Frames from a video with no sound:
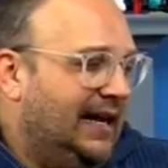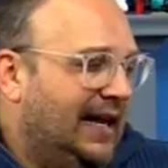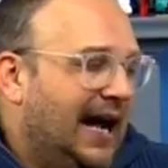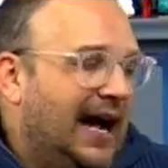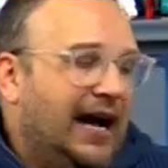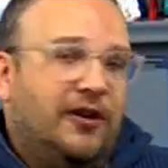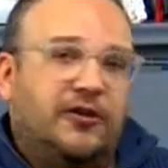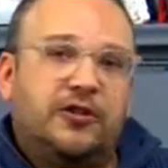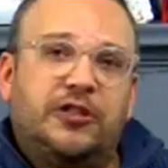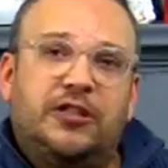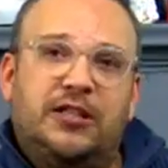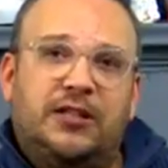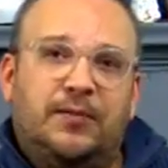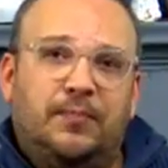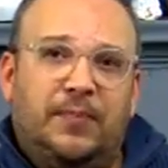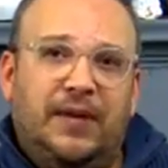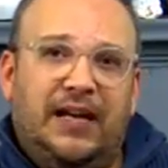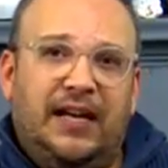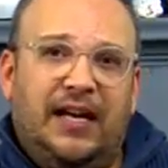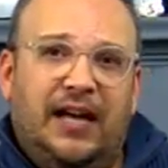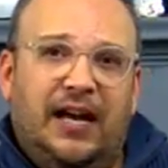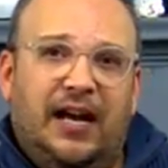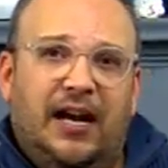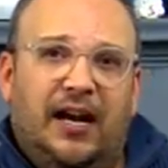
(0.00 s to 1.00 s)
I'll just
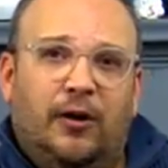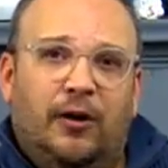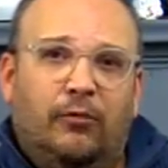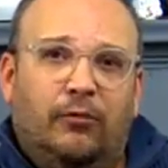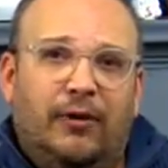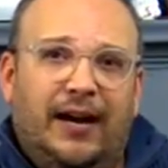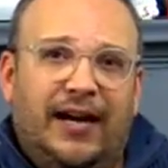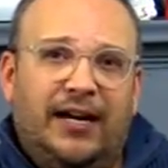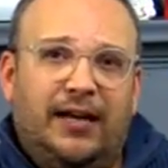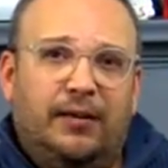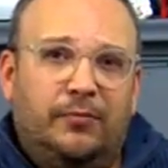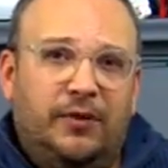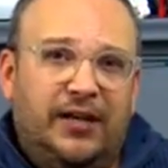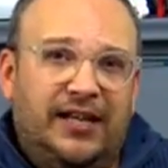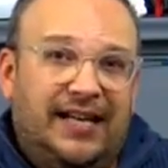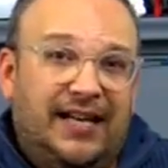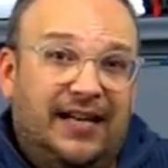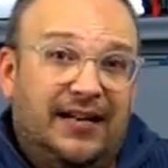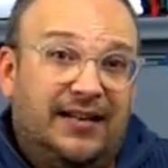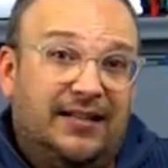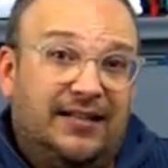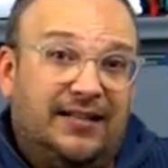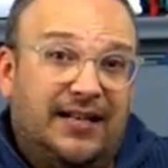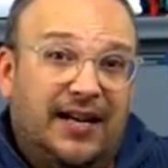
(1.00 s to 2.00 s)
be uh, randomly
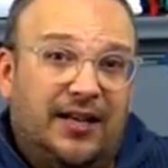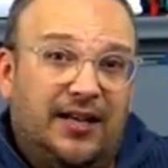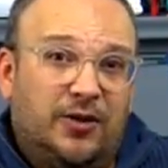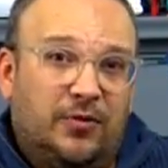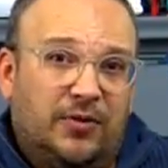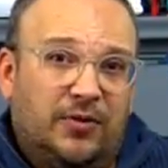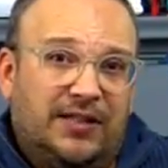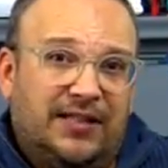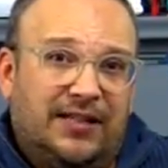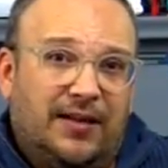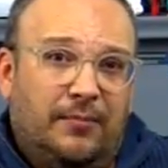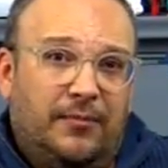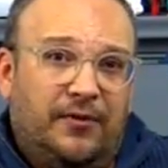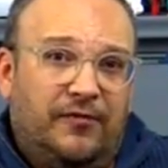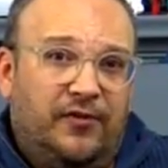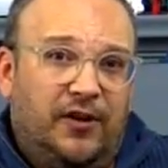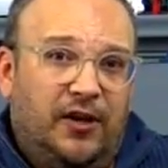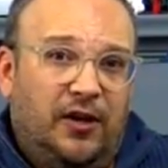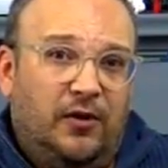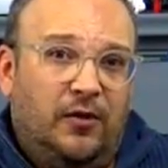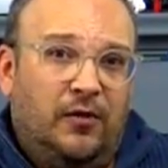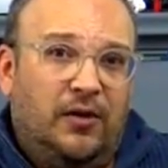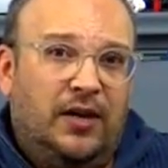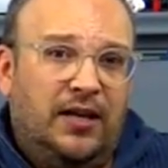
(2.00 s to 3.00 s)
getting in touch with some of
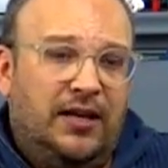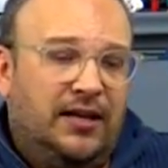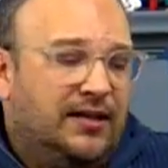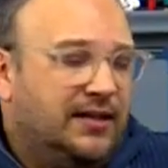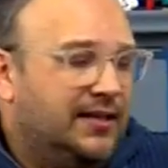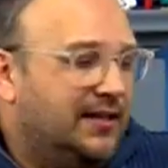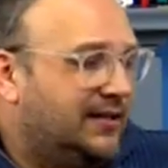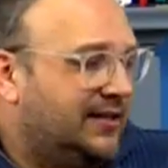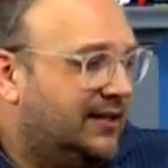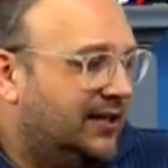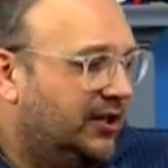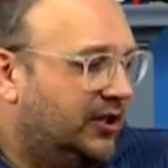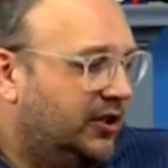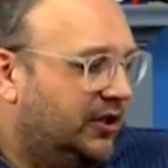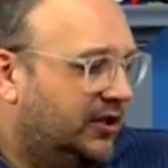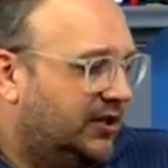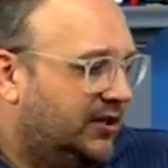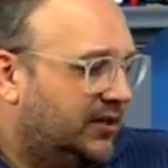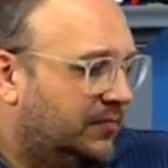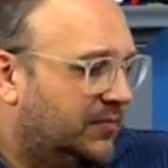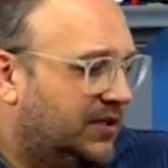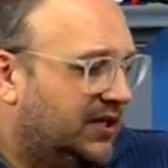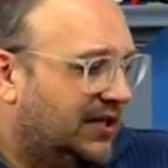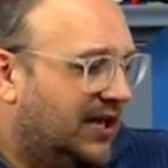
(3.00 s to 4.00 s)
you to send you
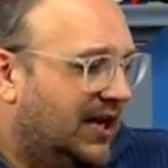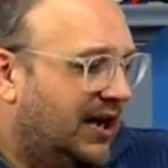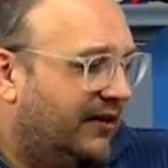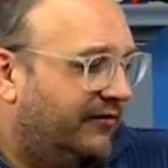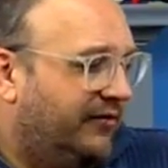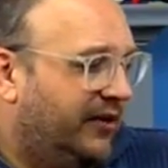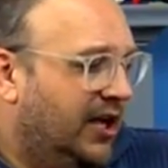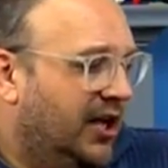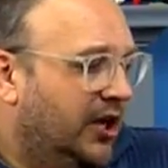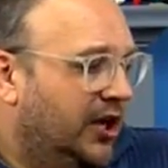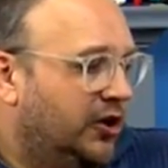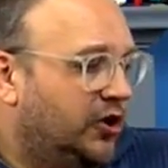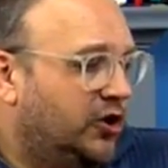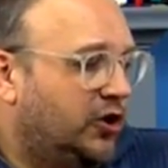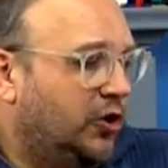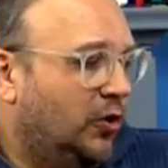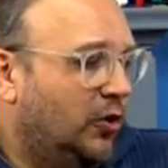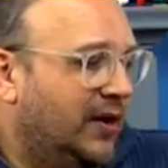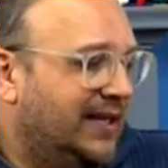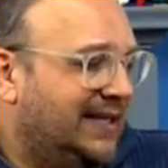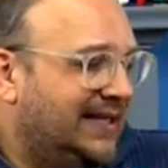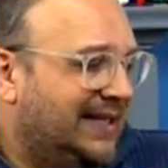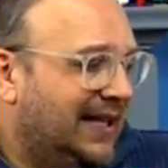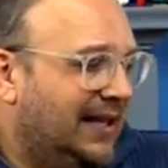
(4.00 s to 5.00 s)
some stuff.
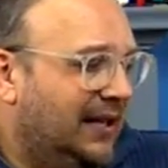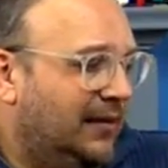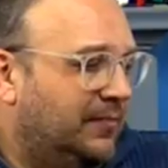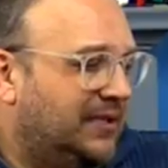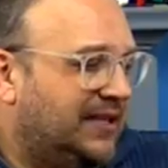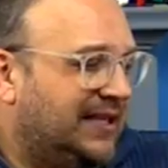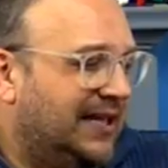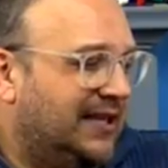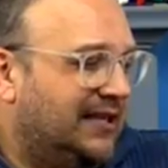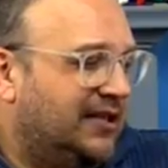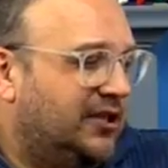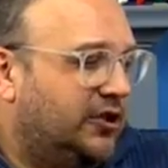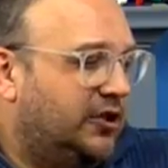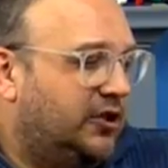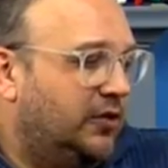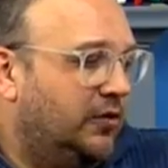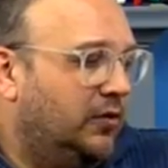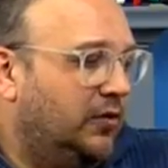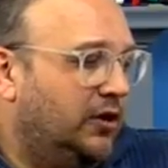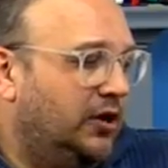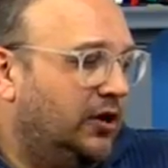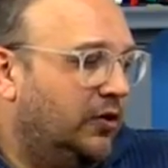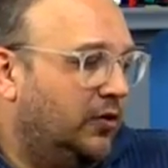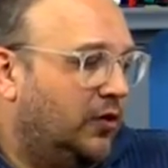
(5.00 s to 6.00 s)
Joyce M says, do
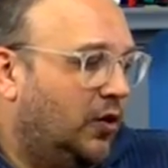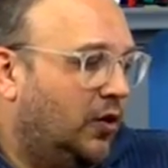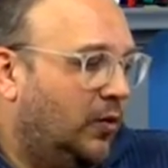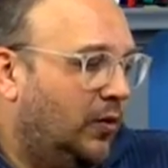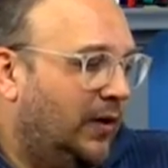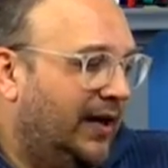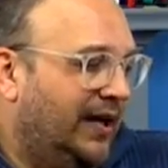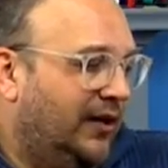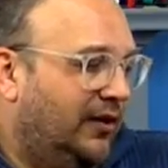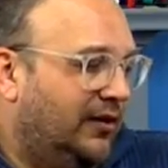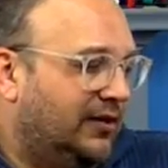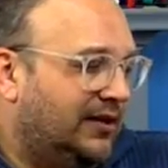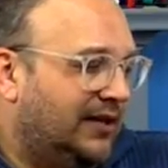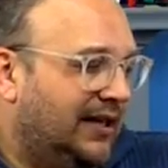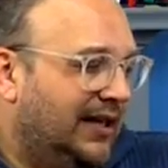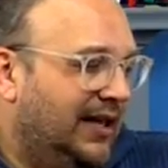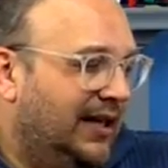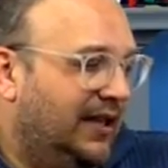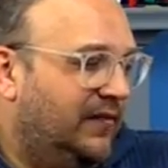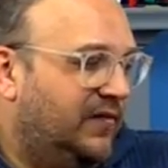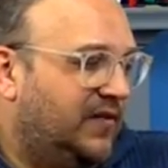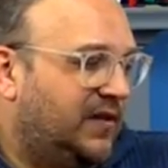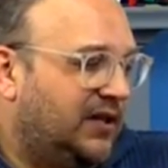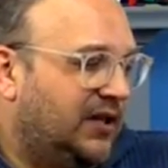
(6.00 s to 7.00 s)
you quilt?
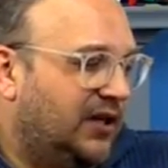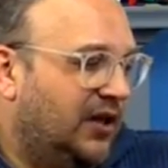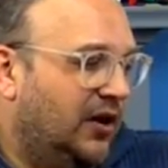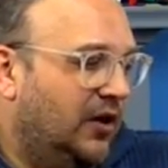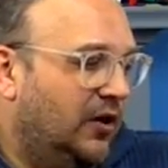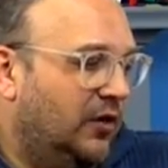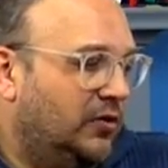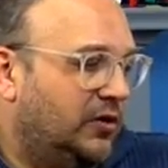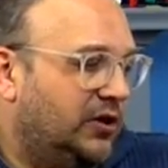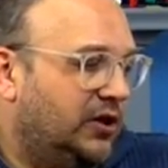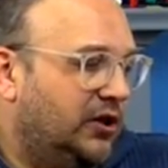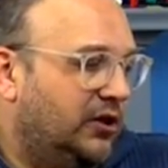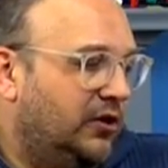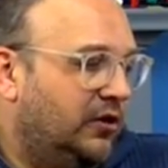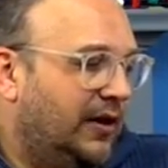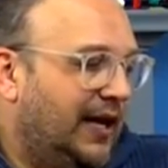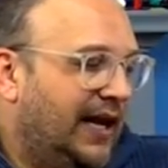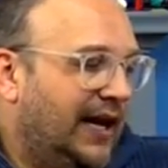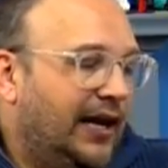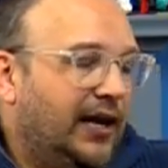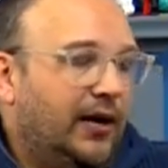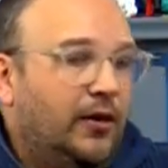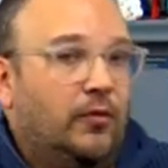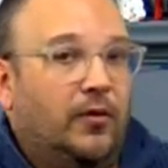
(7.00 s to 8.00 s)
If so, do you
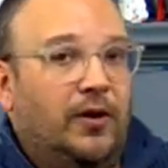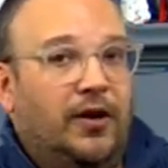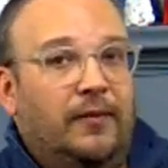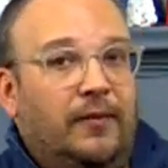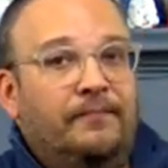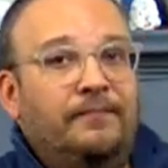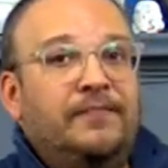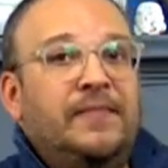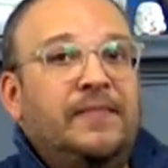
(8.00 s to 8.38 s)
hand quilt?